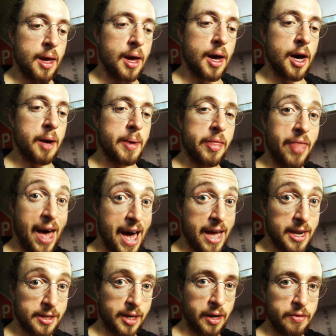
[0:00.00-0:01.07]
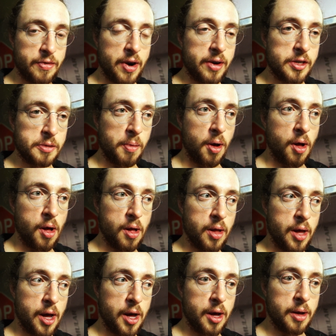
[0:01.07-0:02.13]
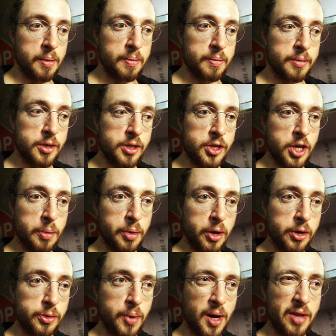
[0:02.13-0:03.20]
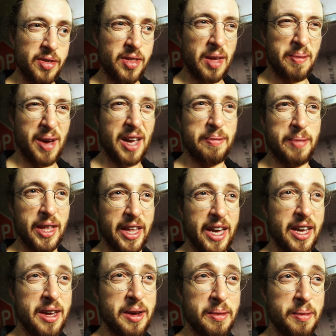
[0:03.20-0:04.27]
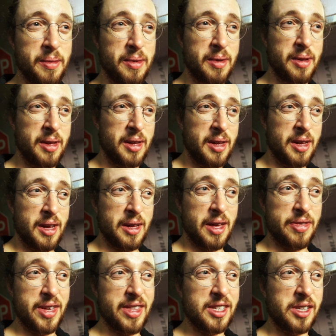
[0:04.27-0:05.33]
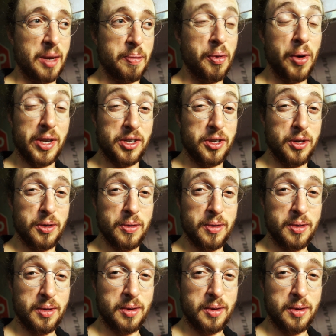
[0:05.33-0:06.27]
Um, and that is like a very small um, chip load as well. I think that might be like, I think that's like 0.2